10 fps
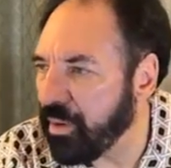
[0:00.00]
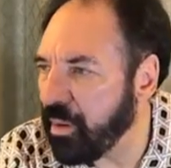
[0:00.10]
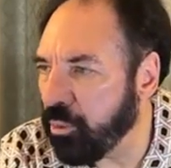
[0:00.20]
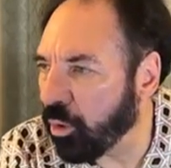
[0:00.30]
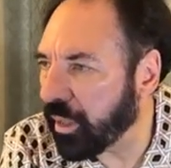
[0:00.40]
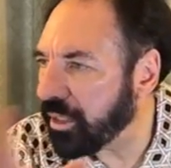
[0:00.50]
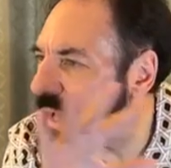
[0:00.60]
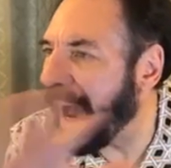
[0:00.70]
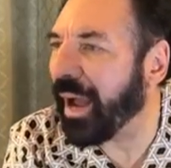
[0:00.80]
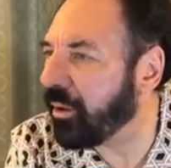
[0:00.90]
Every
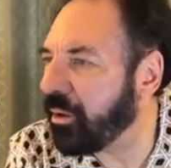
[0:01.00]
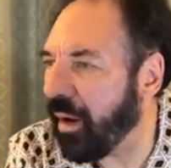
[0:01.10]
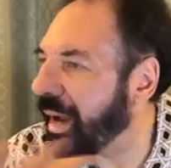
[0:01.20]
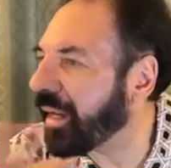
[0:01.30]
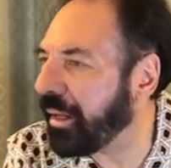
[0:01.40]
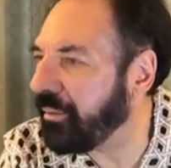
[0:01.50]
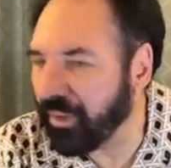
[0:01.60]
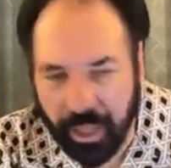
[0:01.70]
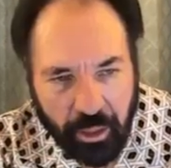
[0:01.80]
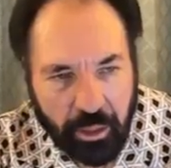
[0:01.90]
broadcast, I don't know, I
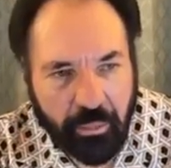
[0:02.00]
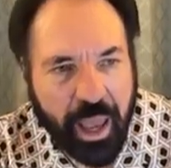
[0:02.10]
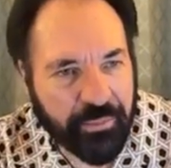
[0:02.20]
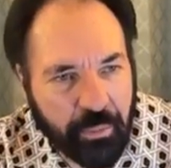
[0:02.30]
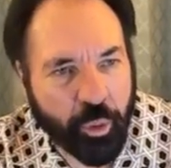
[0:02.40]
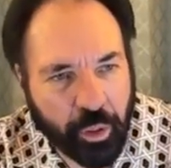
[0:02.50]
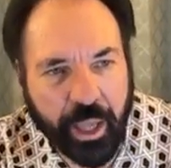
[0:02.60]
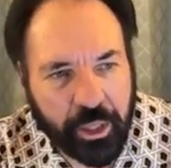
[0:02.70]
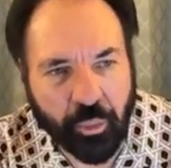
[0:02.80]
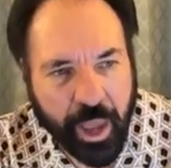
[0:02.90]
can't even count them. Every
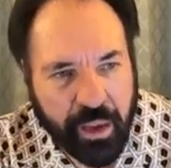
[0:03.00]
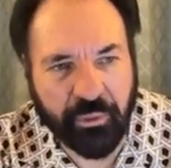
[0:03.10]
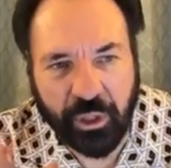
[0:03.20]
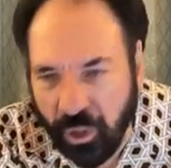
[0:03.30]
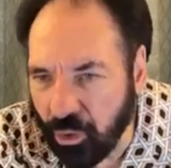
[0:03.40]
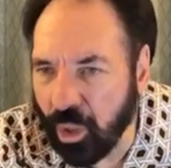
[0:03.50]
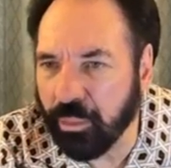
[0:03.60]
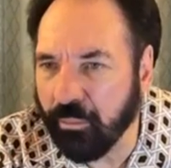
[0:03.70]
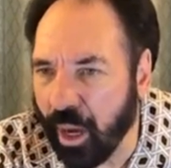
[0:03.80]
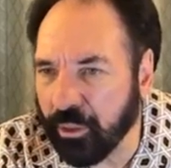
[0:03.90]
broadcast we have on
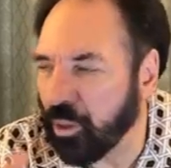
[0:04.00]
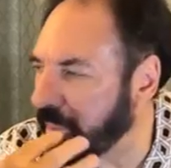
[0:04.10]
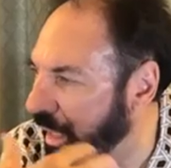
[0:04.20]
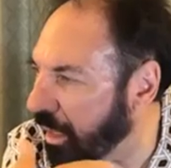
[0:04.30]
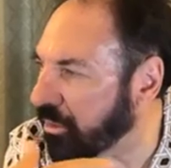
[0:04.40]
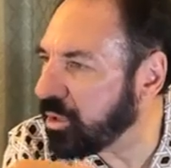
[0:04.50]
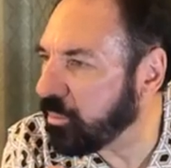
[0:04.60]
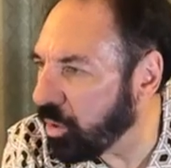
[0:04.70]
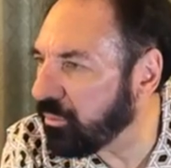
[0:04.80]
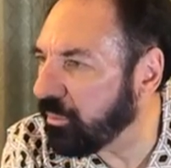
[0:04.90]
YouTube and MyTube and
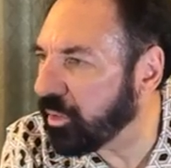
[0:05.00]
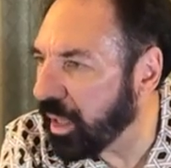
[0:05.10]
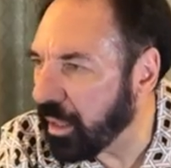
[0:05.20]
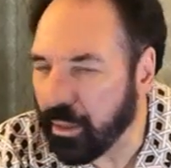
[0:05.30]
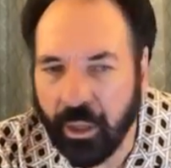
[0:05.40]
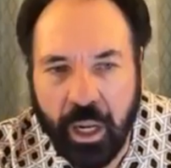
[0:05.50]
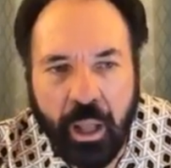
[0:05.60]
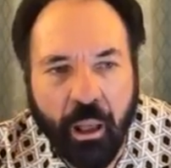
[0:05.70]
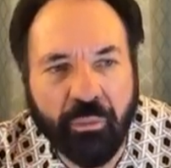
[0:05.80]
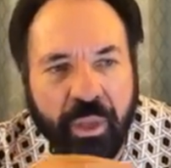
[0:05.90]
OurTube, all of them together,
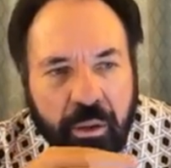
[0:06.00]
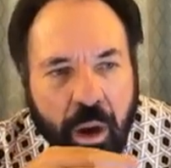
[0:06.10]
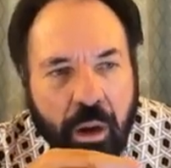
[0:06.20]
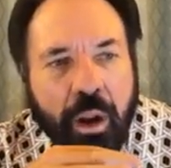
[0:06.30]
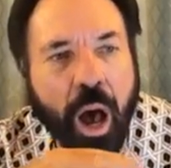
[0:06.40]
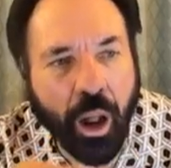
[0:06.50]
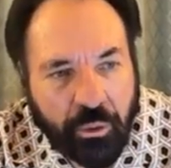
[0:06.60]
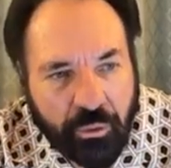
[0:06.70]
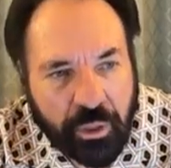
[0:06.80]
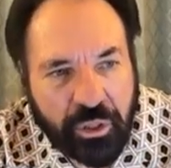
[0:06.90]
there are
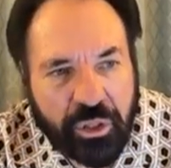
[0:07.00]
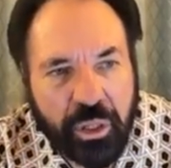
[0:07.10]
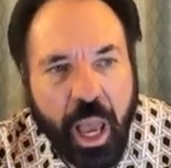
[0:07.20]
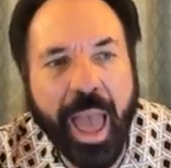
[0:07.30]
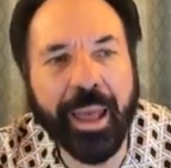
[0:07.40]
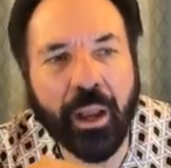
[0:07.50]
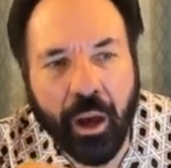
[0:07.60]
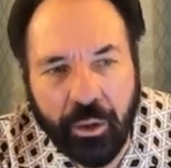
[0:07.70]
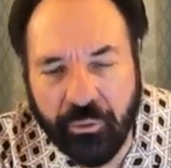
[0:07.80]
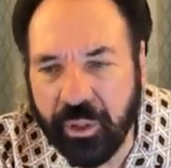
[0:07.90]
hundreds
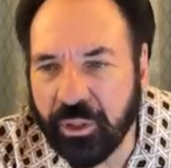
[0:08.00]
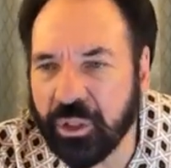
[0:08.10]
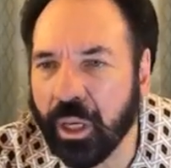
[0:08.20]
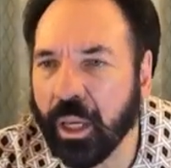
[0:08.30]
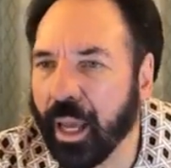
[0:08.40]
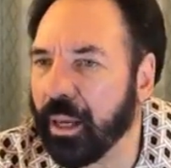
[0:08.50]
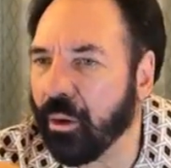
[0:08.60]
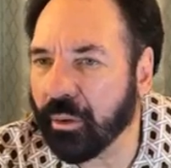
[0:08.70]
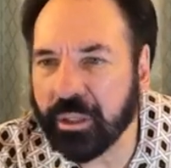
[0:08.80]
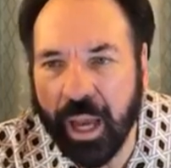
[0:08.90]
and hundreds
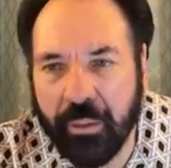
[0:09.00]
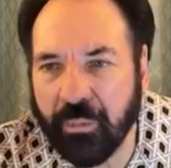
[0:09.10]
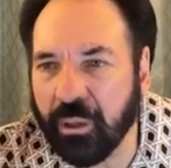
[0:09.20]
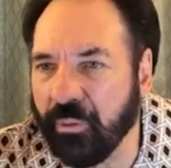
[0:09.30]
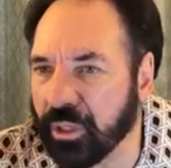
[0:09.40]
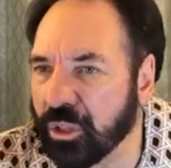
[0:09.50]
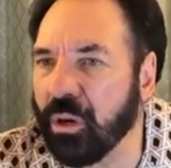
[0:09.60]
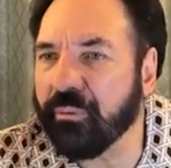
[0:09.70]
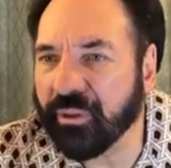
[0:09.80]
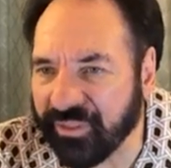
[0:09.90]
and hundreds. I'm
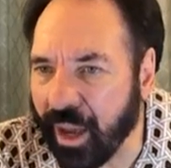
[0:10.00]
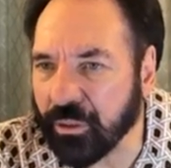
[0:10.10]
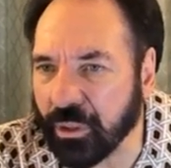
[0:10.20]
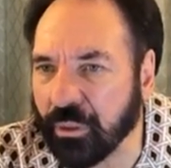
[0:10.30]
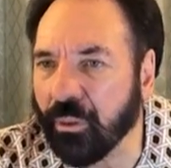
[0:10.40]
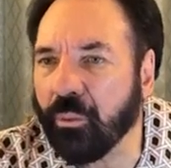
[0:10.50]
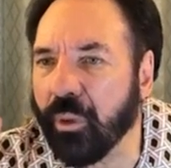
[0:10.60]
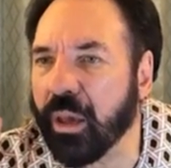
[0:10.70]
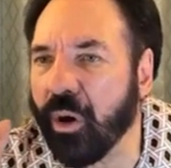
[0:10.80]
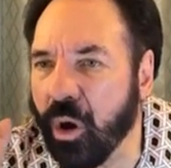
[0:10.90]
convinced it's over a thousand
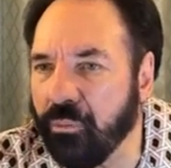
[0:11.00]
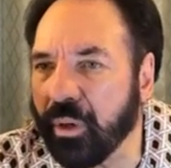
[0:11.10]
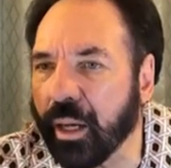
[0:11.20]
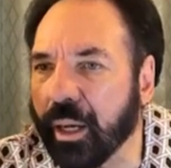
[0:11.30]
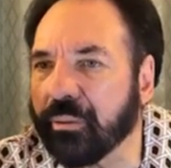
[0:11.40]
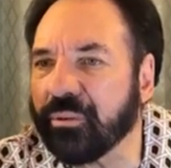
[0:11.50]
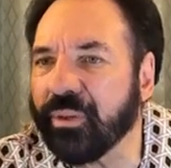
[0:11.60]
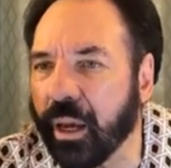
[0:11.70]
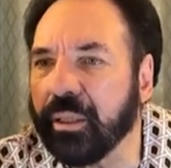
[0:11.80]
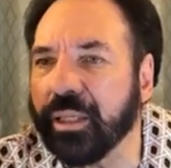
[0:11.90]
that we have over
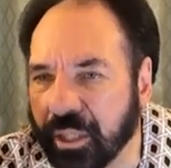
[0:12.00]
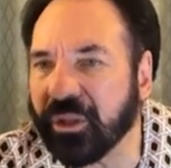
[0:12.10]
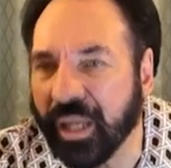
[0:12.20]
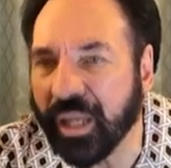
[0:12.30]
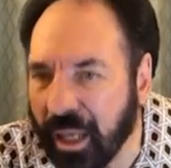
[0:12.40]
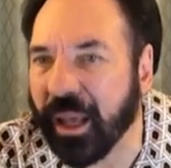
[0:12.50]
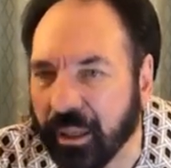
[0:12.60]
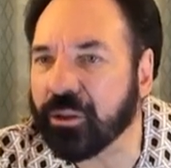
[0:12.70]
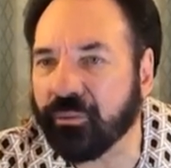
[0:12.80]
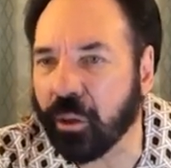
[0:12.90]
a thousand. Yes,
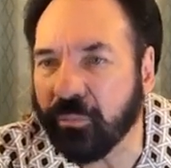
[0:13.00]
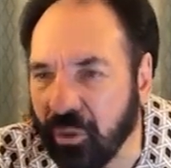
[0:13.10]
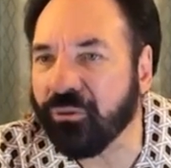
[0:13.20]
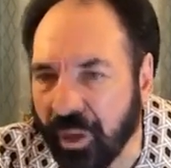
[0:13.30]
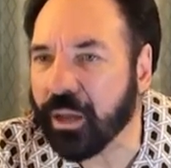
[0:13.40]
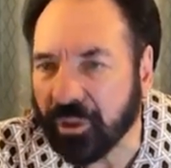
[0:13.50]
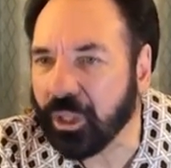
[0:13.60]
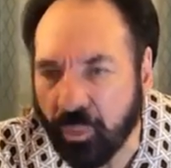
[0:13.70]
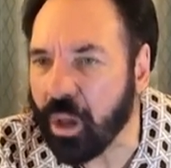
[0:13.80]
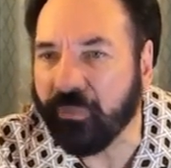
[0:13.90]
it is. From
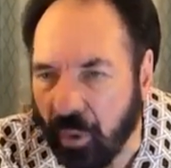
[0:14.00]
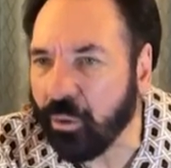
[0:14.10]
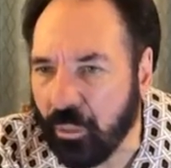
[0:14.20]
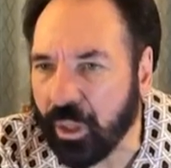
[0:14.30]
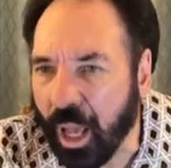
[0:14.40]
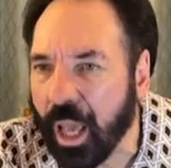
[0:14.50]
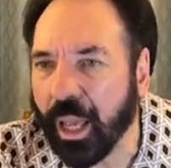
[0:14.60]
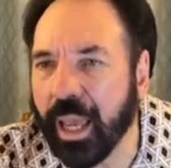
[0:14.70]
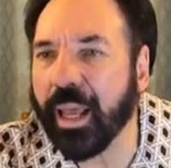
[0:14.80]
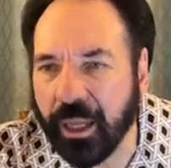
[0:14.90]
2012 onward,
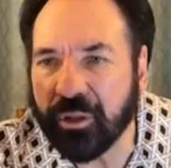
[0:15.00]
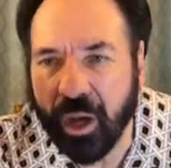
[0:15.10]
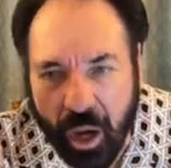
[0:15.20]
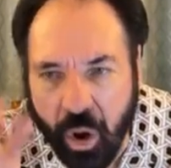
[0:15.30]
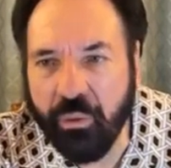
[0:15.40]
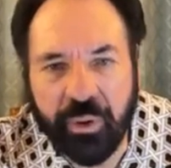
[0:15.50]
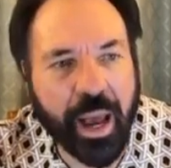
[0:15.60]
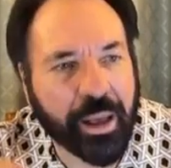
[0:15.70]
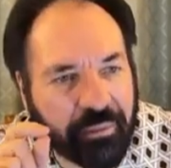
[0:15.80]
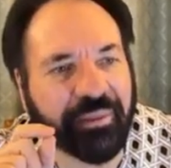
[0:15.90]
it is
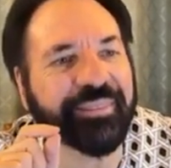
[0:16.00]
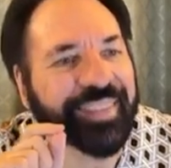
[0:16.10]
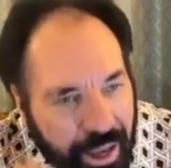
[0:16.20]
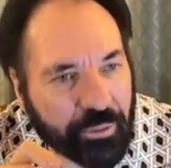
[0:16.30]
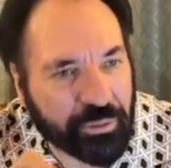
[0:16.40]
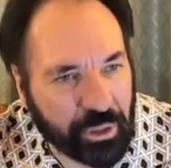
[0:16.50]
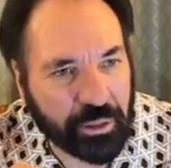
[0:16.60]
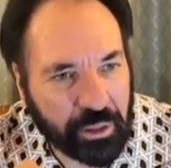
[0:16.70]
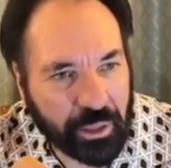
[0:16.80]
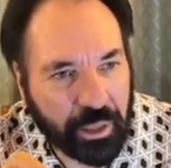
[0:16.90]
over a
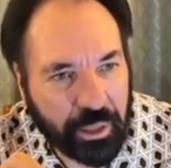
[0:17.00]
thousand.